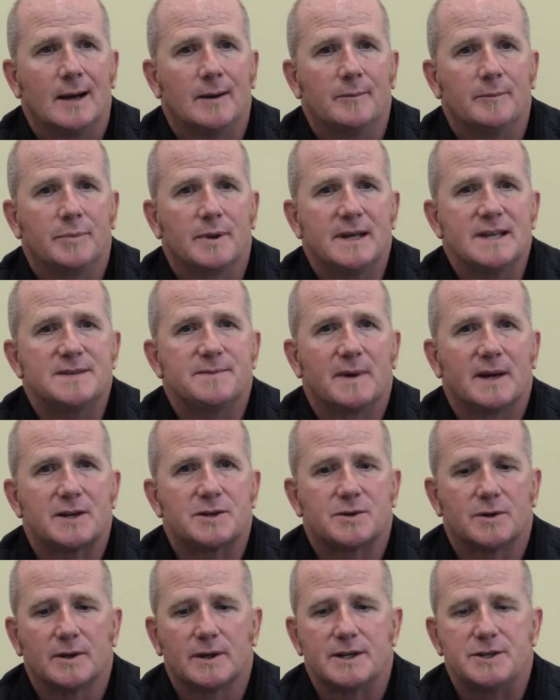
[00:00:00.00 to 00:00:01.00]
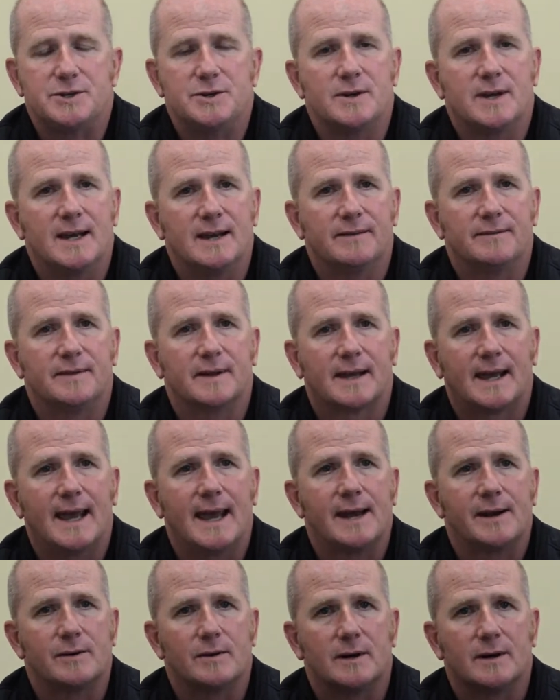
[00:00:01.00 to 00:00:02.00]
please make sure that you give the
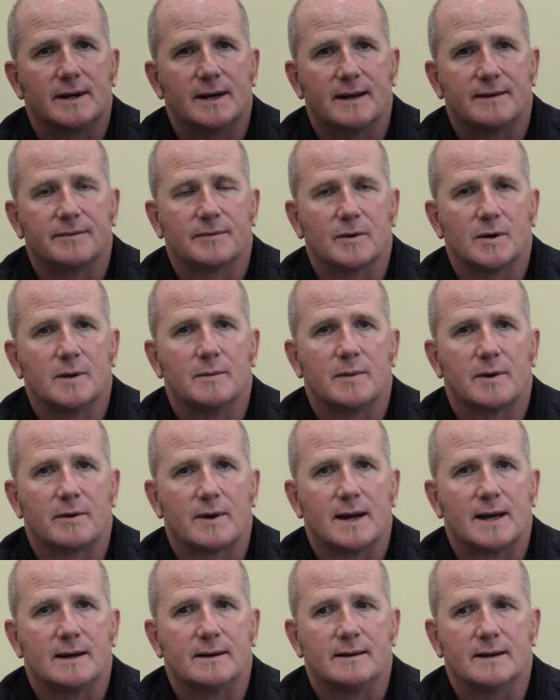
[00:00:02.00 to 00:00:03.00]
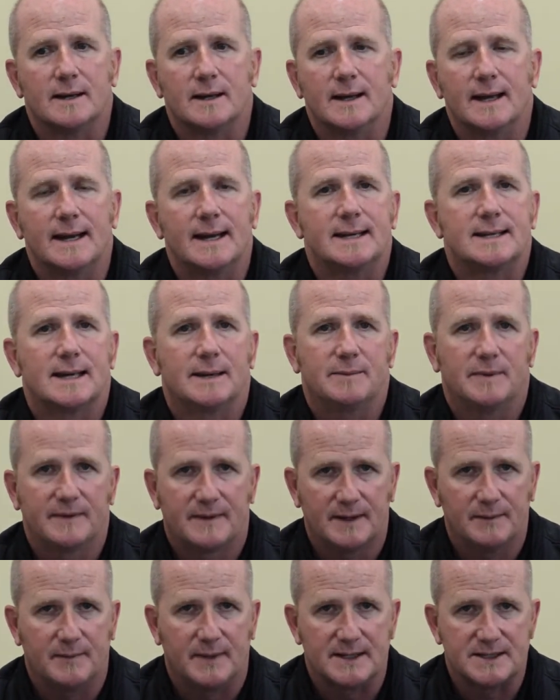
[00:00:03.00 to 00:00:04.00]
candle enough room around any type
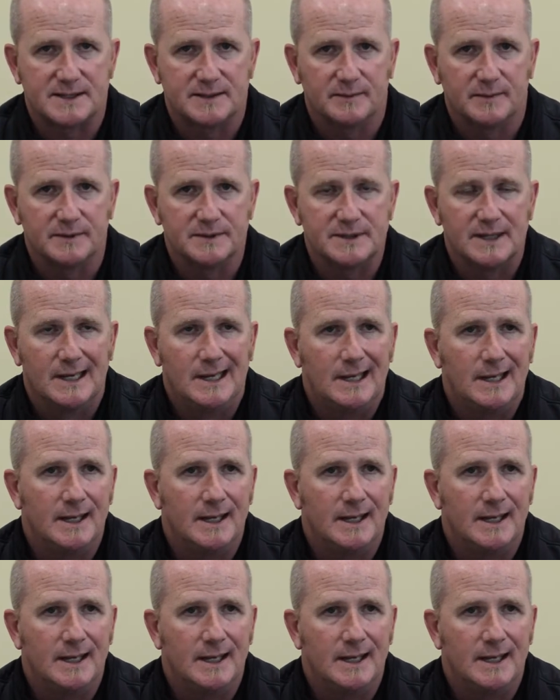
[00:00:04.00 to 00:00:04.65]
of combustibles.